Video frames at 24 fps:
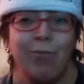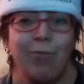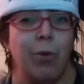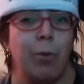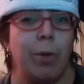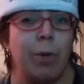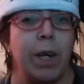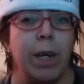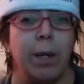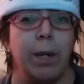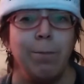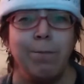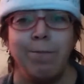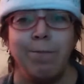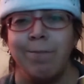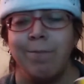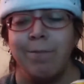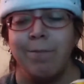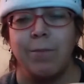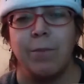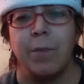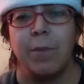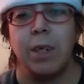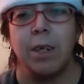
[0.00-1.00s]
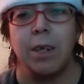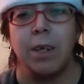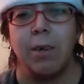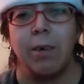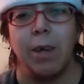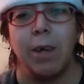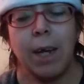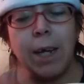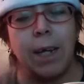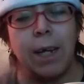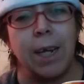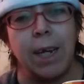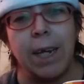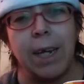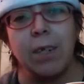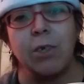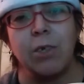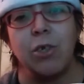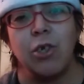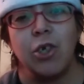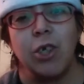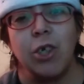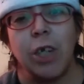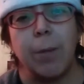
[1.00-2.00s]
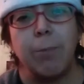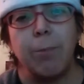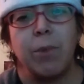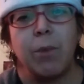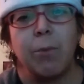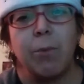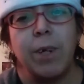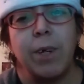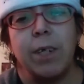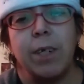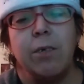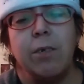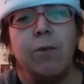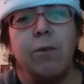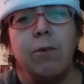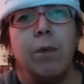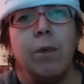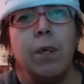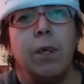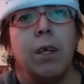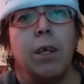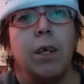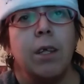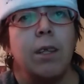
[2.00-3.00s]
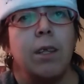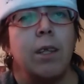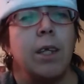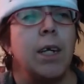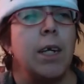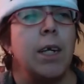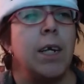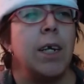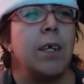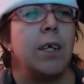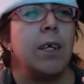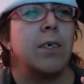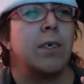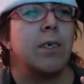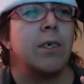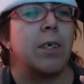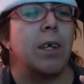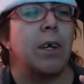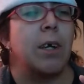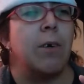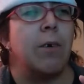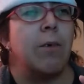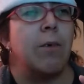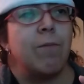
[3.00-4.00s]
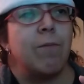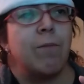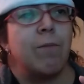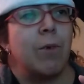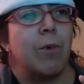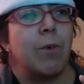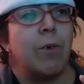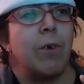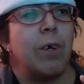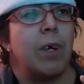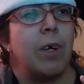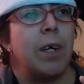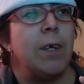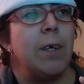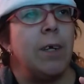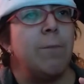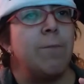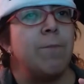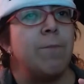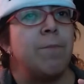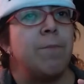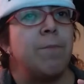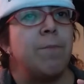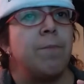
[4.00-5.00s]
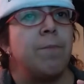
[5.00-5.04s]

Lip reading: okay, I can't shape the way you think, so, alright.